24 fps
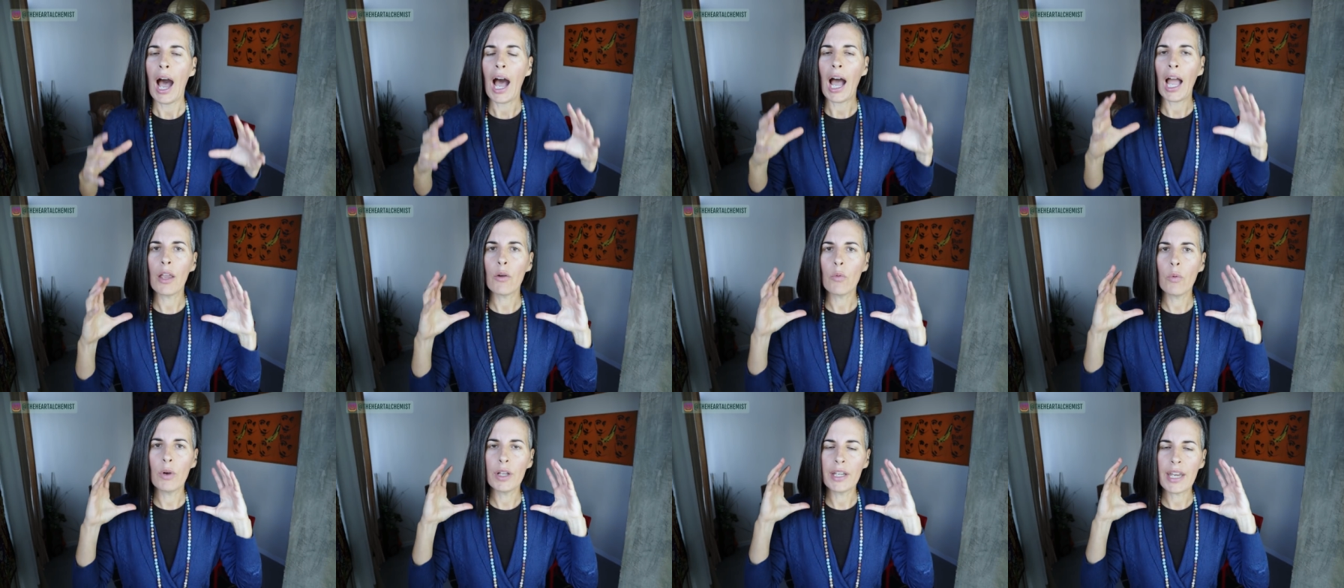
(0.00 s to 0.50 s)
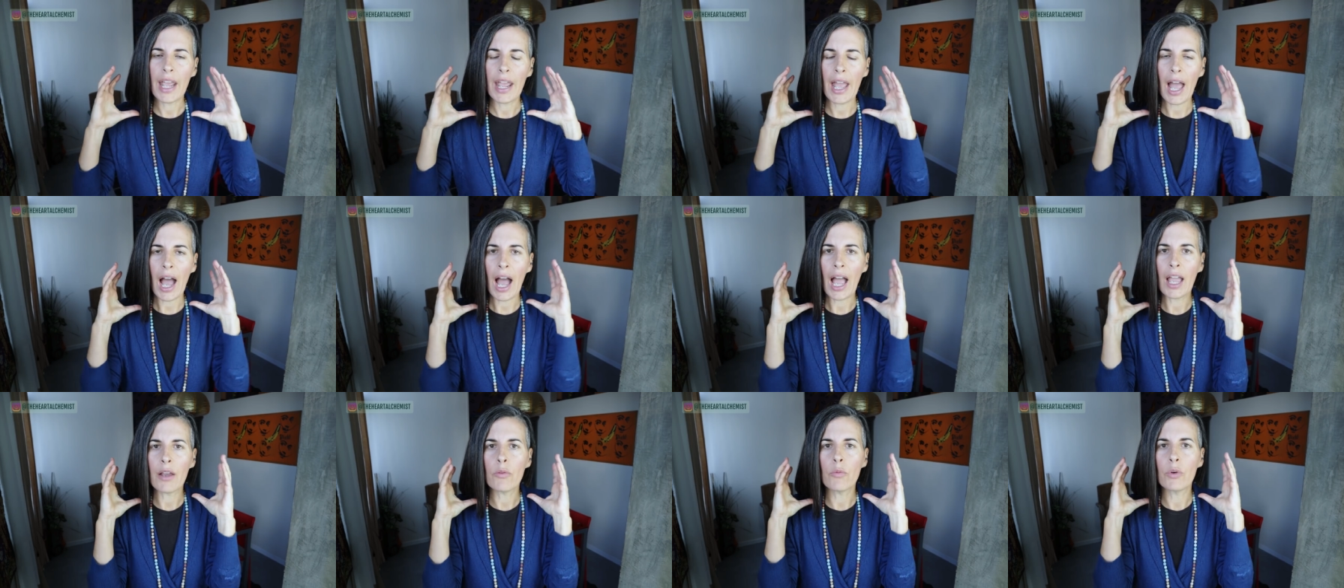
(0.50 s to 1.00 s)
I would
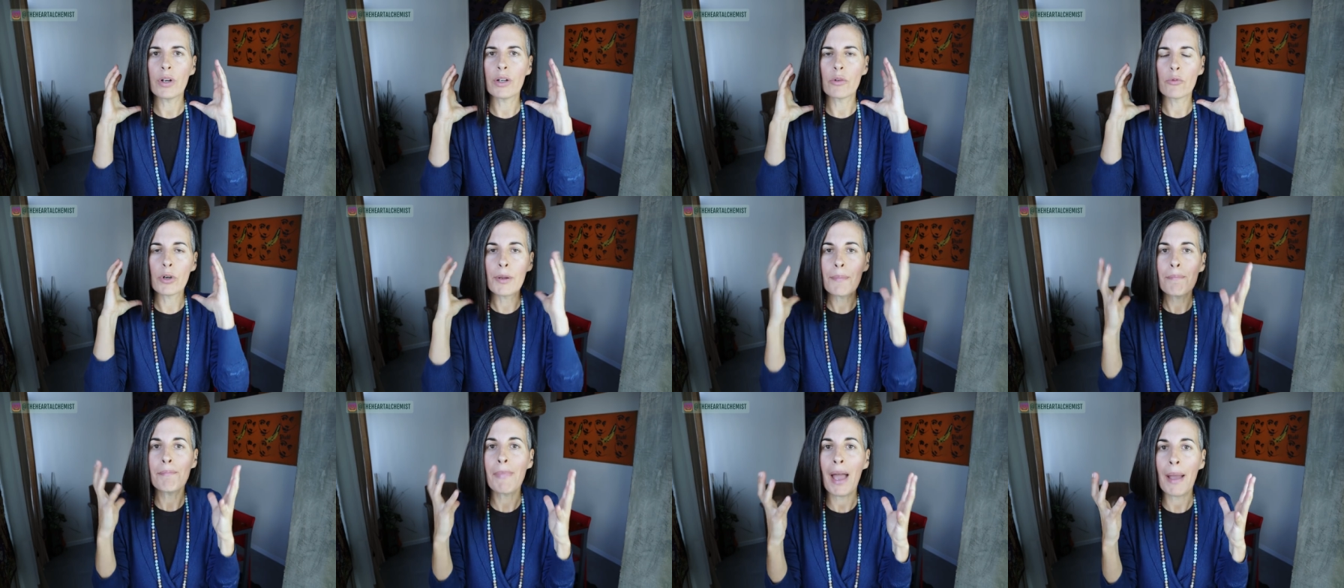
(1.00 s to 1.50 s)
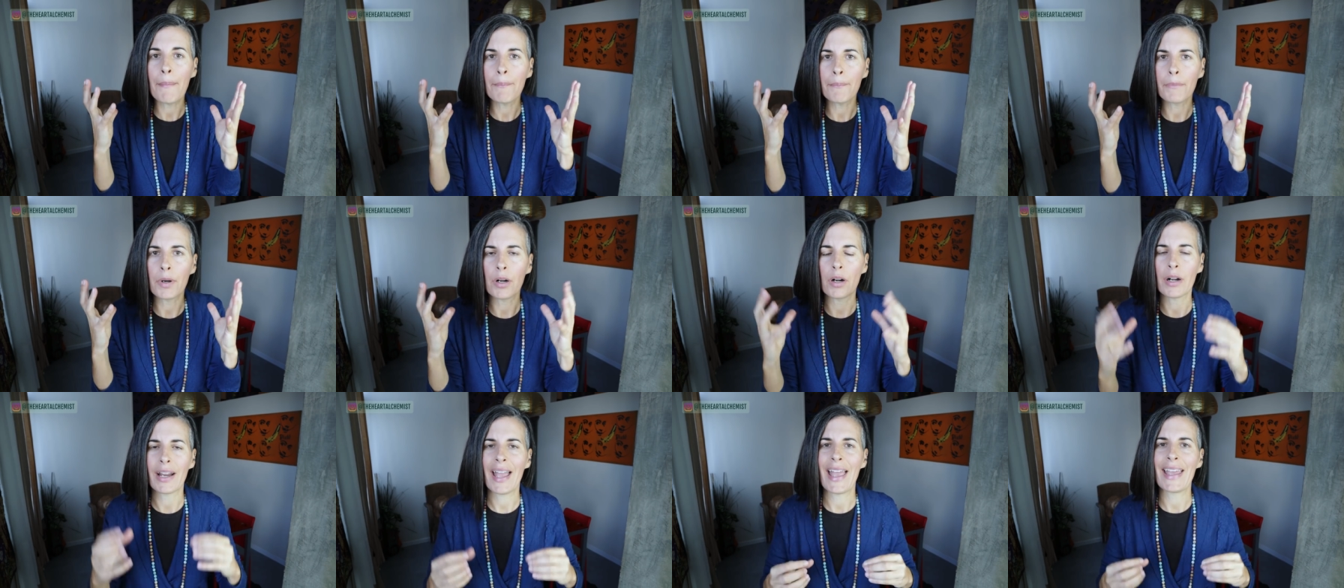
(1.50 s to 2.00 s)
I would
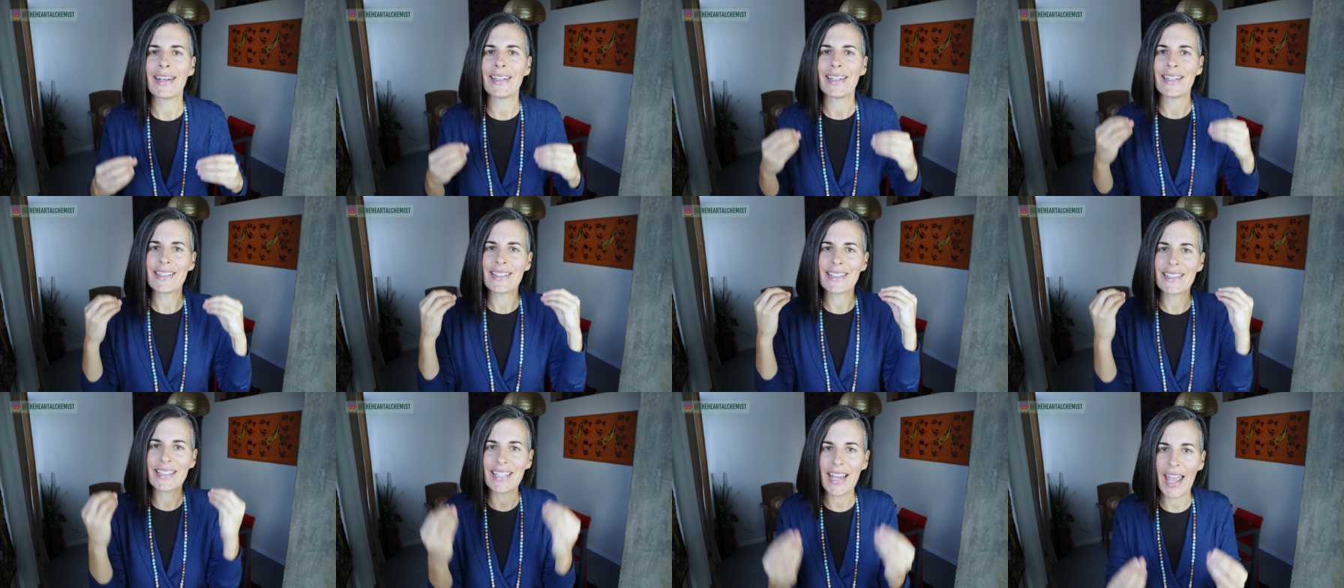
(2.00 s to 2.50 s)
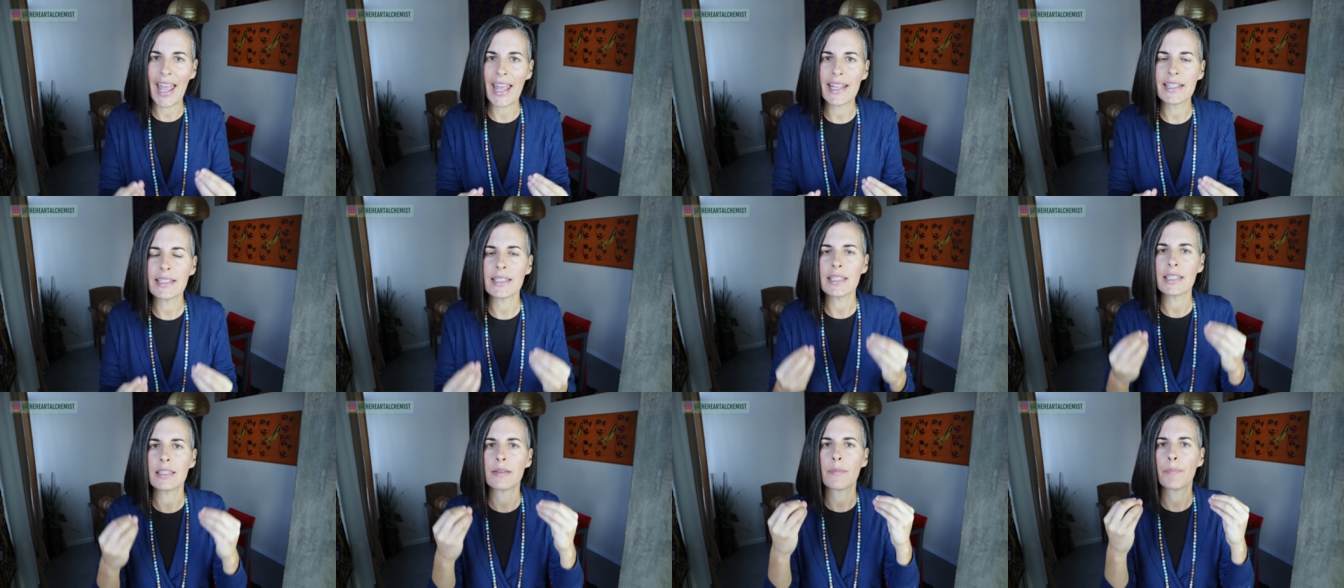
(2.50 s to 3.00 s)
remember an
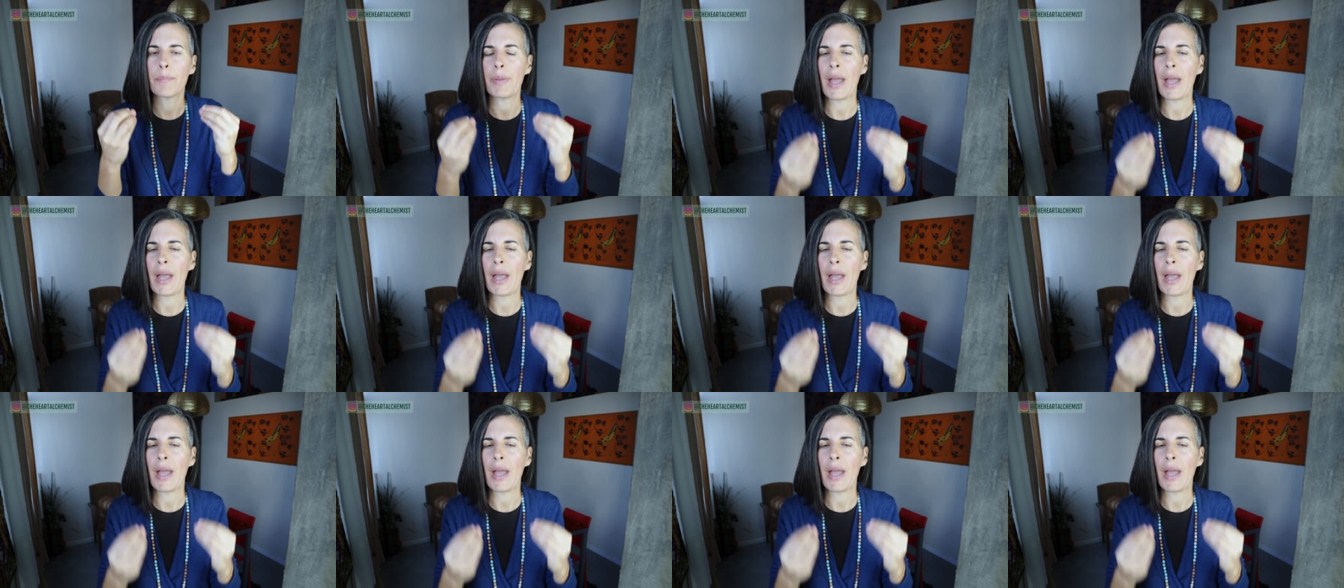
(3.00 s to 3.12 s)
intense